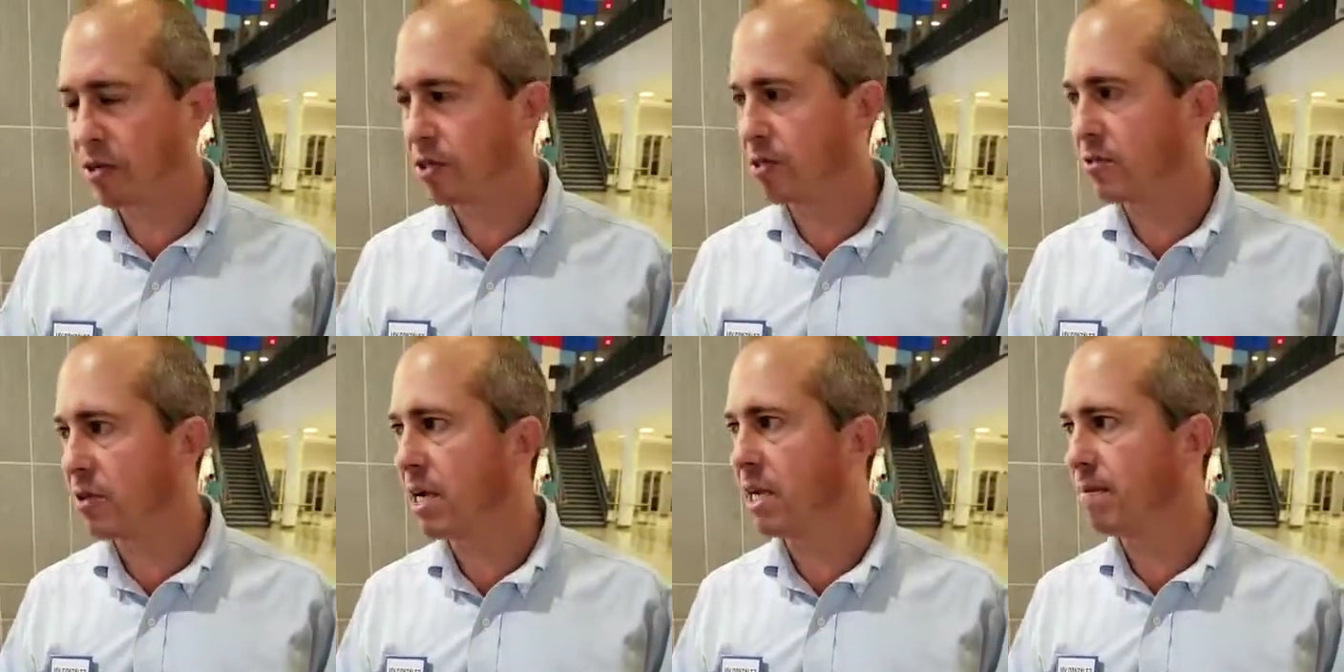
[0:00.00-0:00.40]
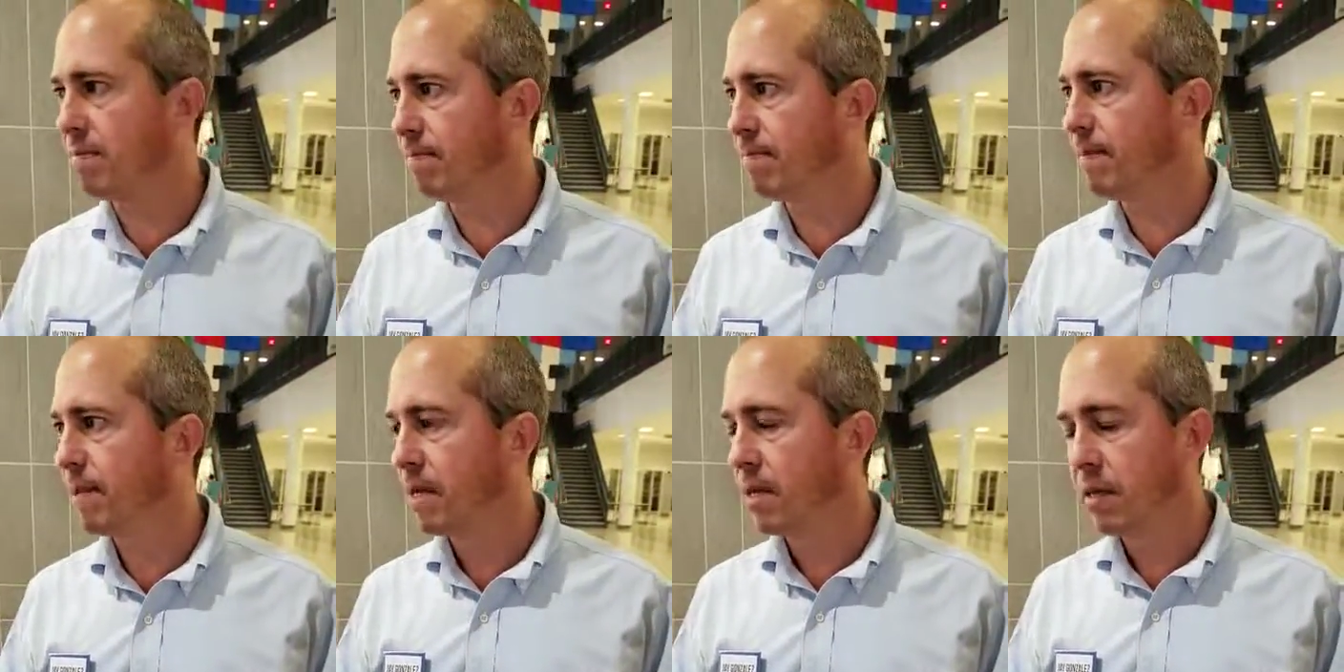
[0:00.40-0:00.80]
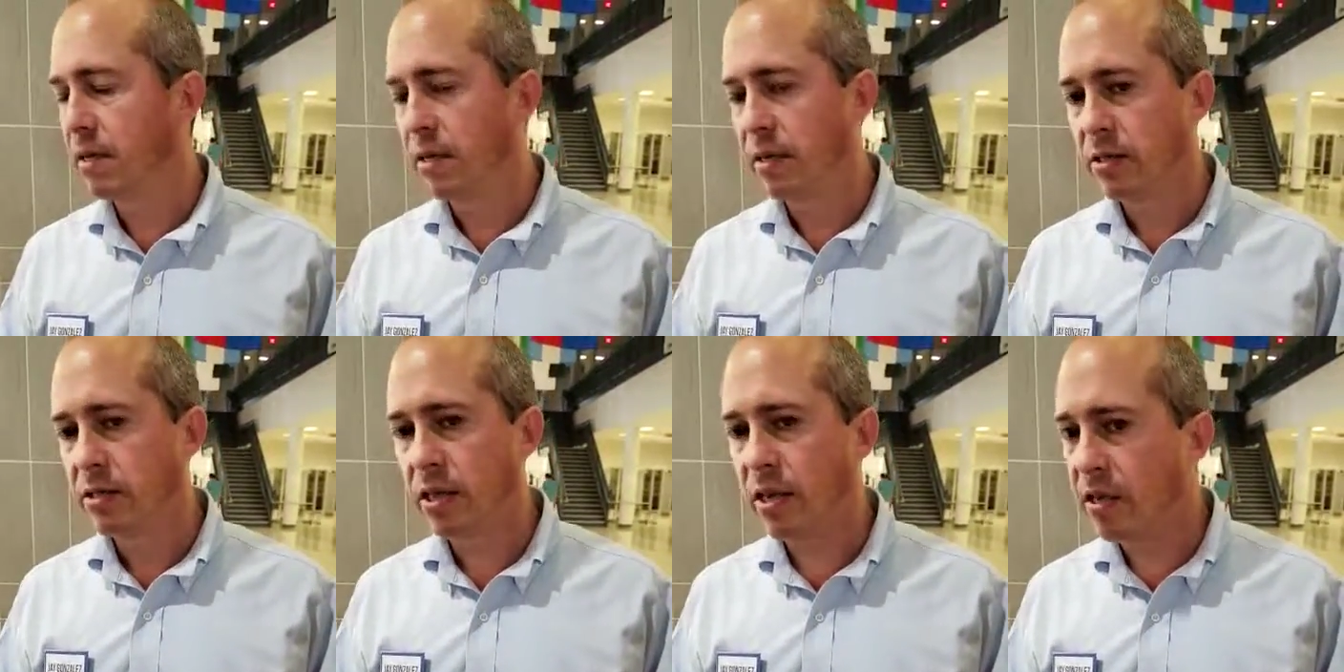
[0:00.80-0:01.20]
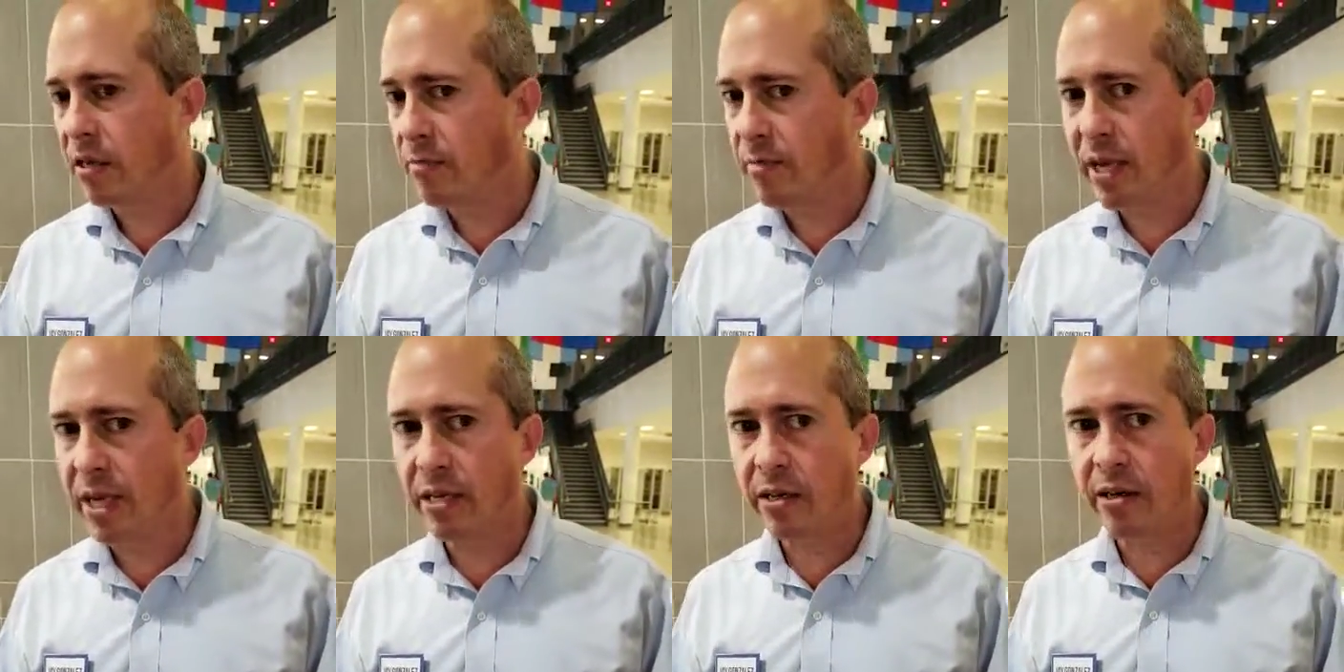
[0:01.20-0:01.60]
is great. Charlie
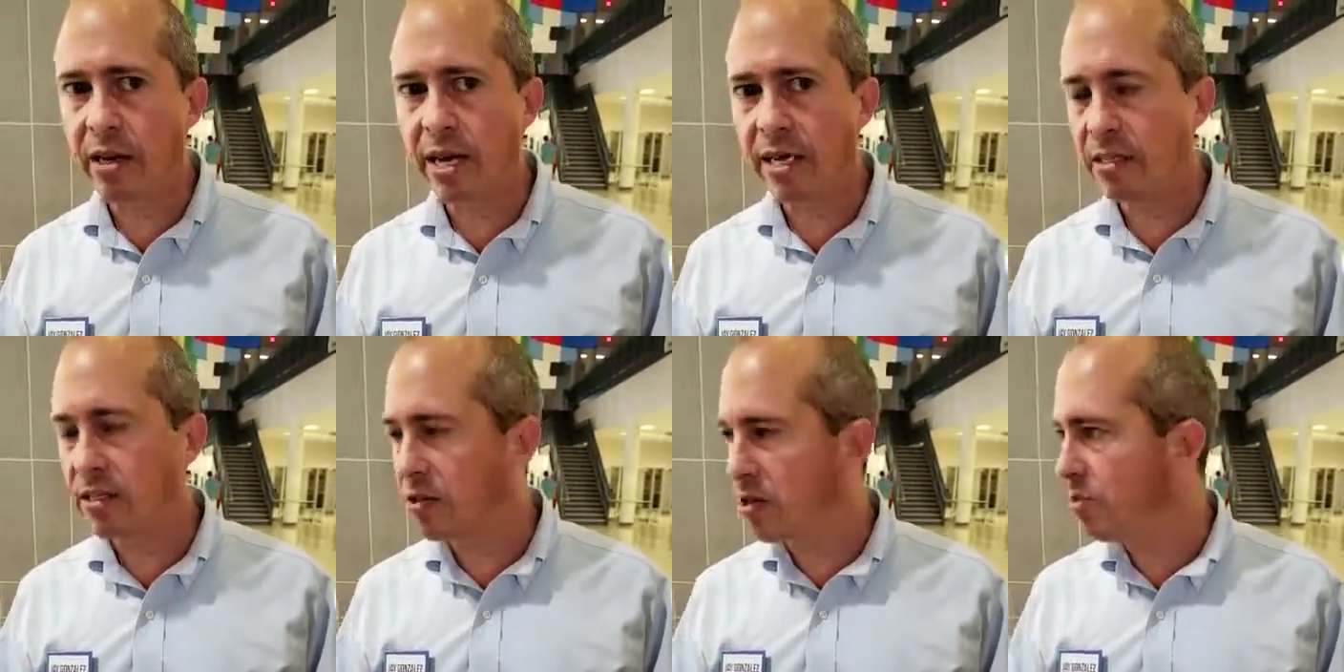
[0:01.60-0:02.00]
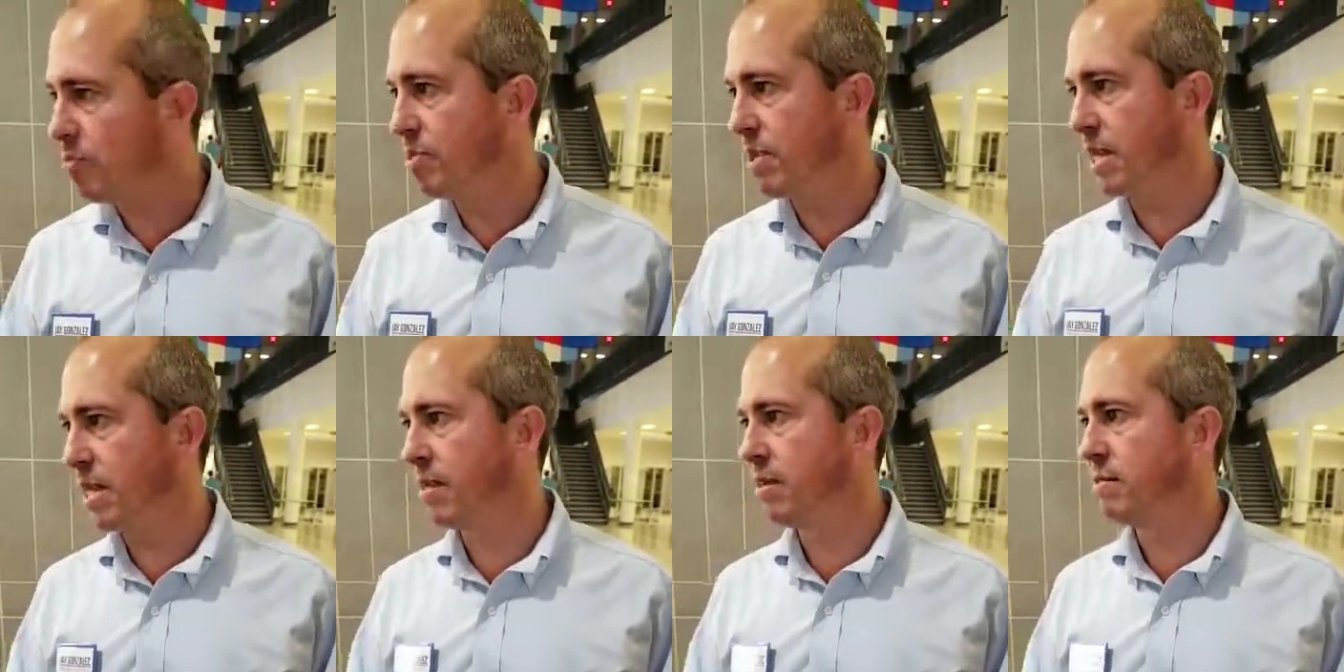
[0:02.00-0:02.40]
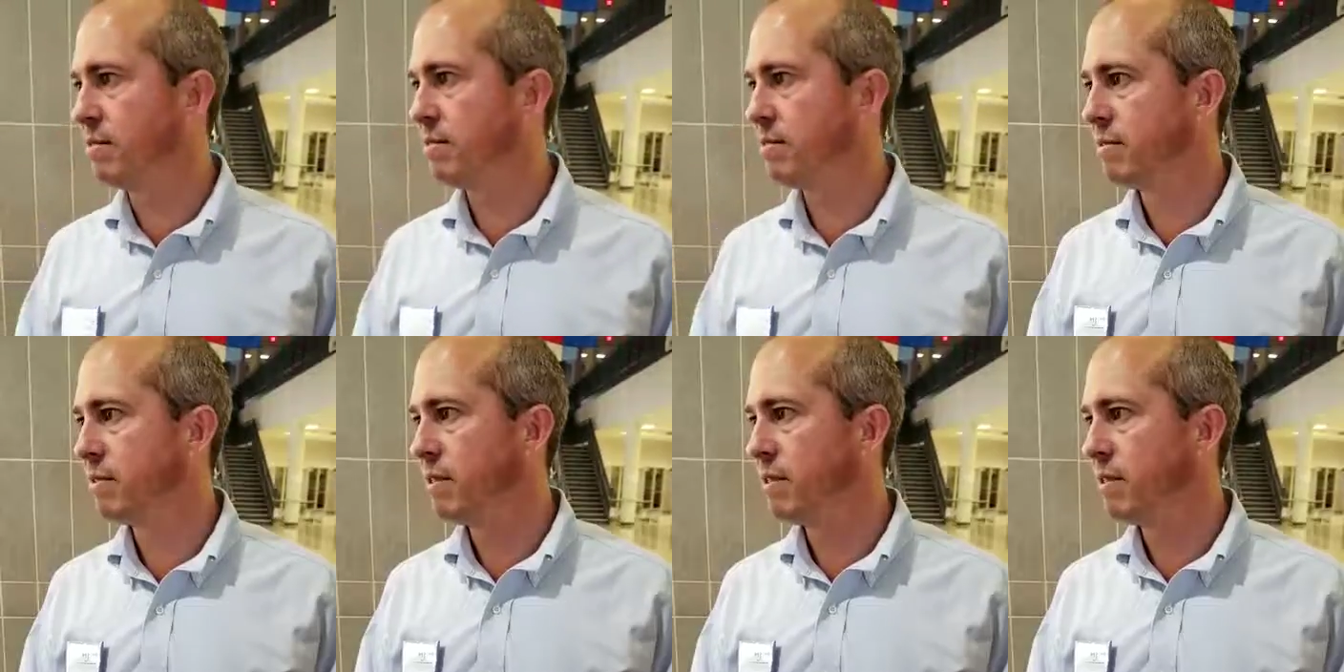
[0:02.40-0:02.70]
Baker has no plan